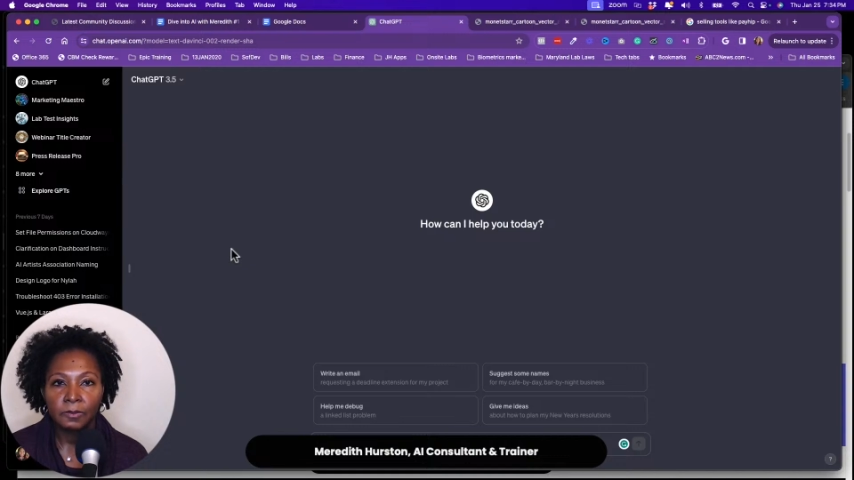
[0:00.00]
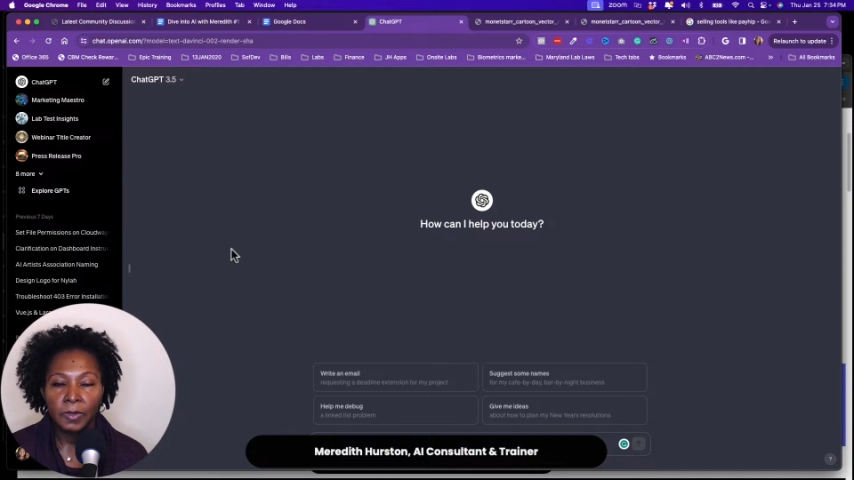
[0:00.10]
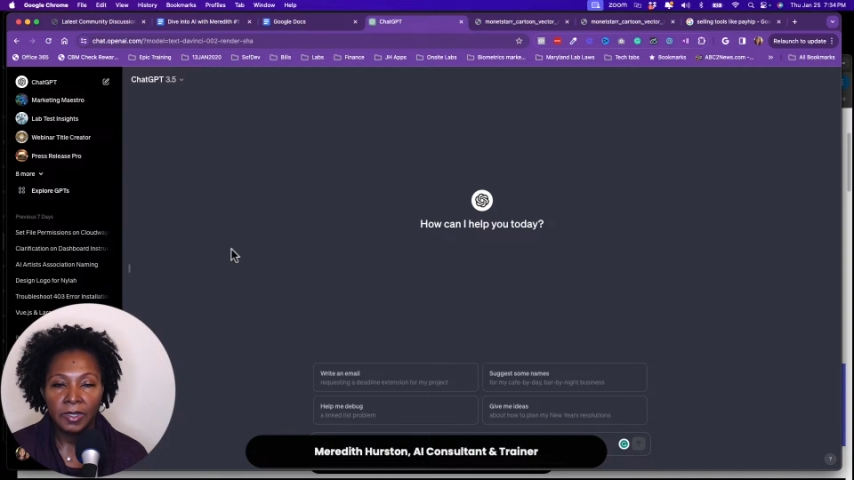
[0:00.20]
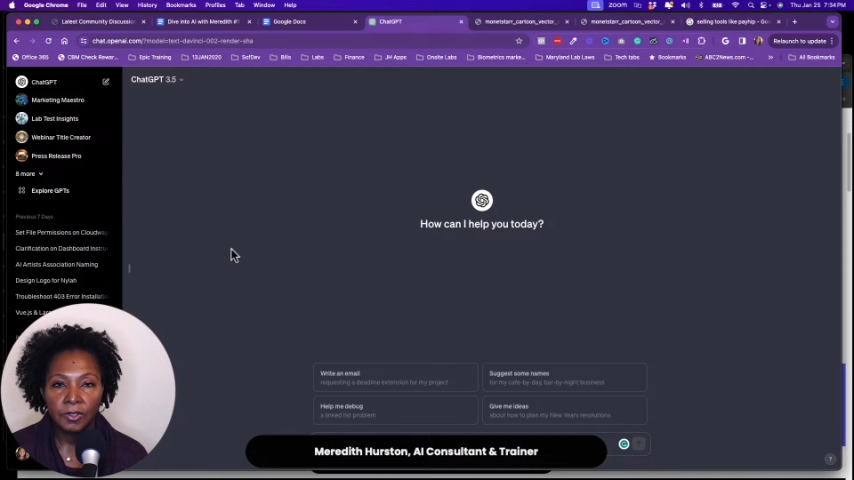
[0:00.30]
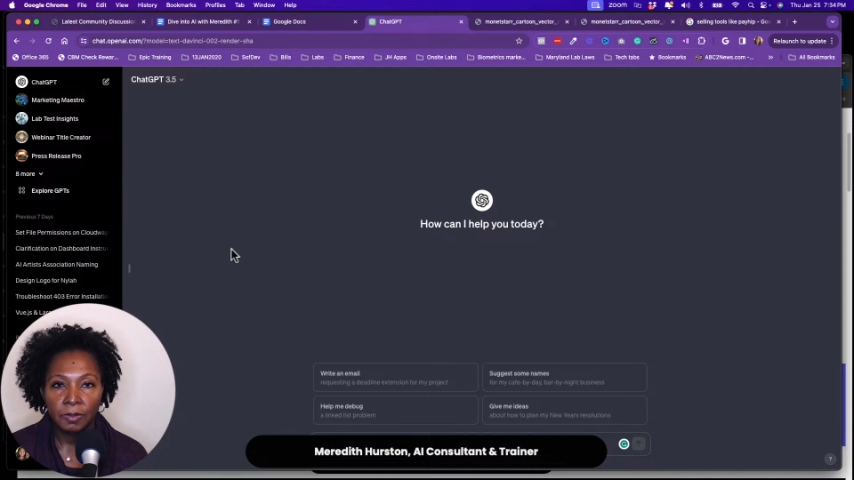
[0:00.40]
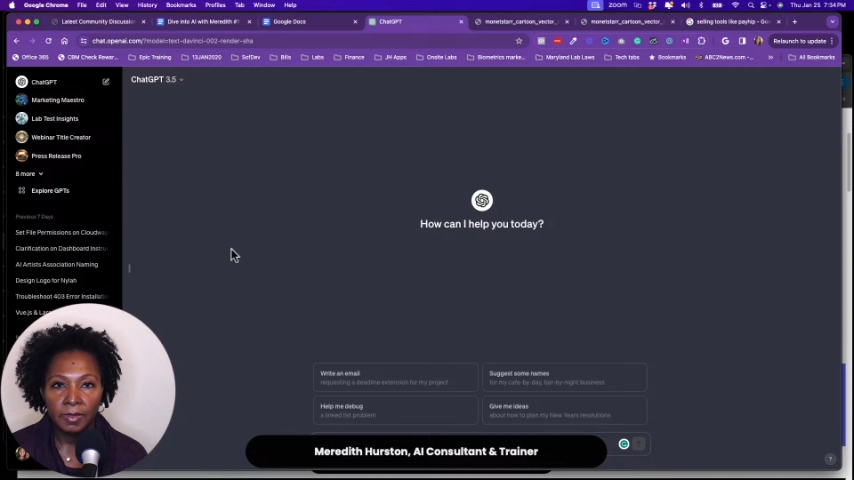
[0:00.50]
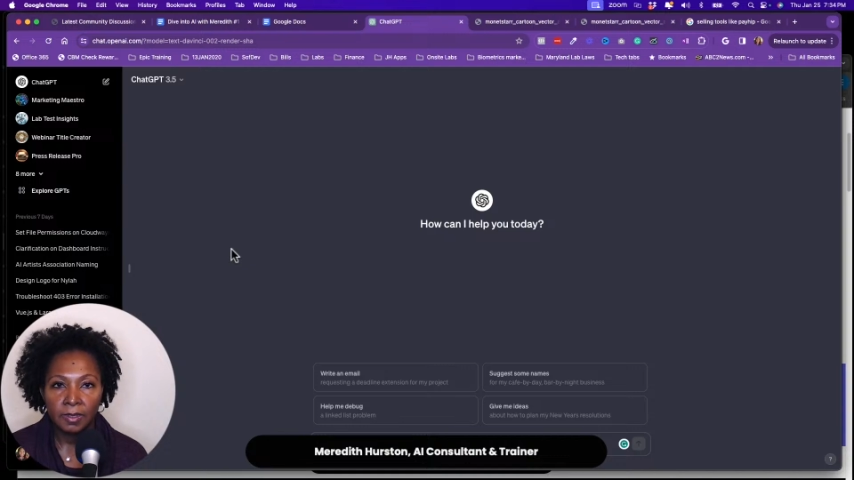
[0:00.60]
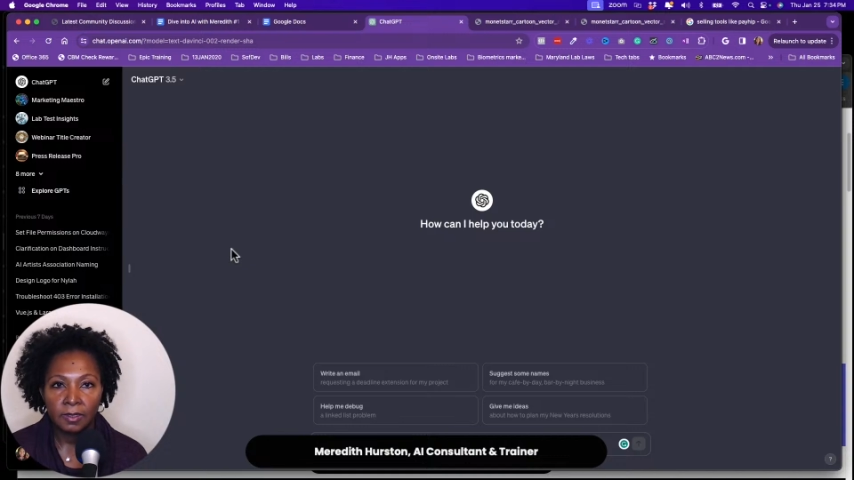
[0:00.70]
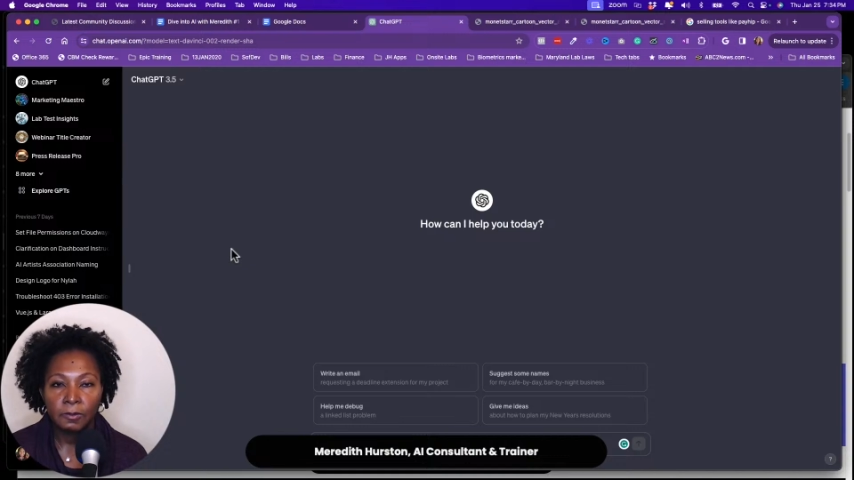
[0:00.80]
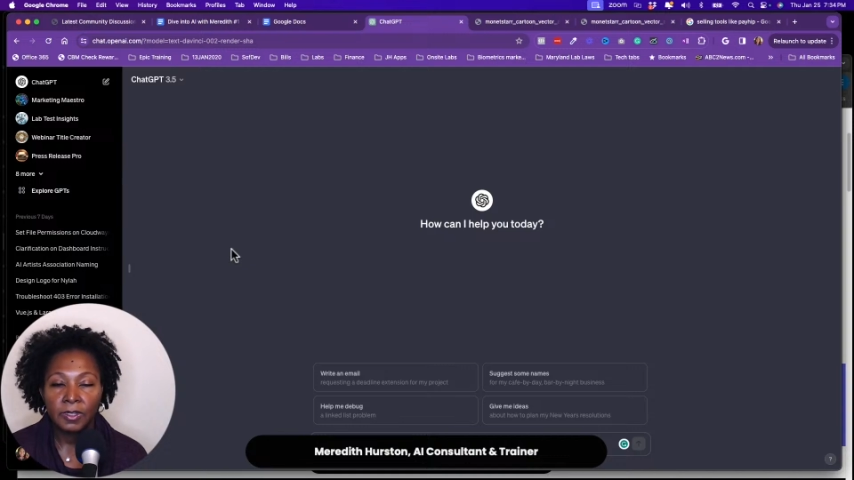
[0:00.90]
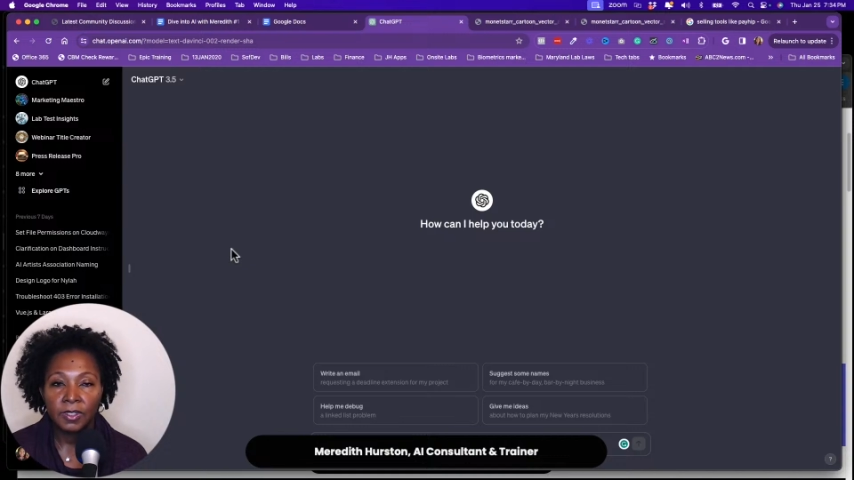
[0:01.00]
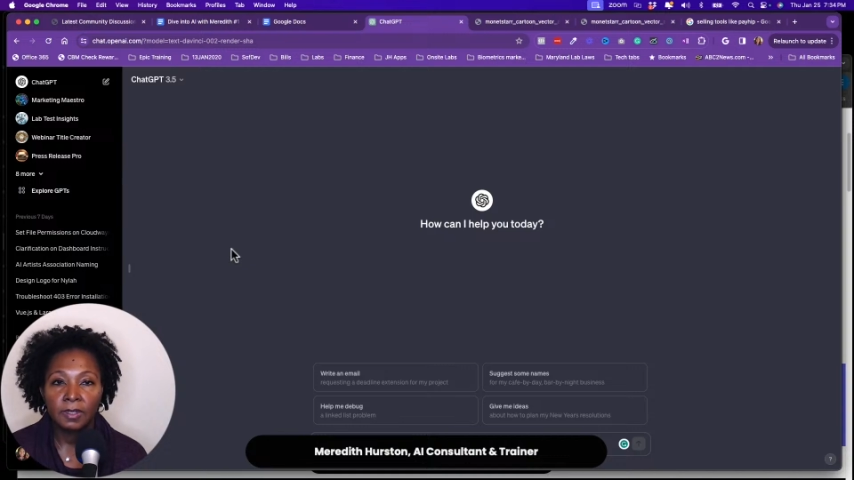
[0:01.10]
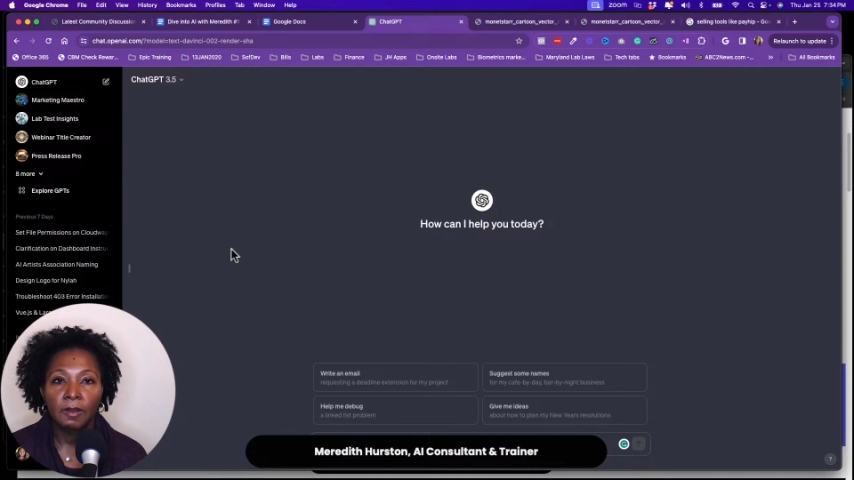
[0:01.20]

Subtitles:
what is your biggest question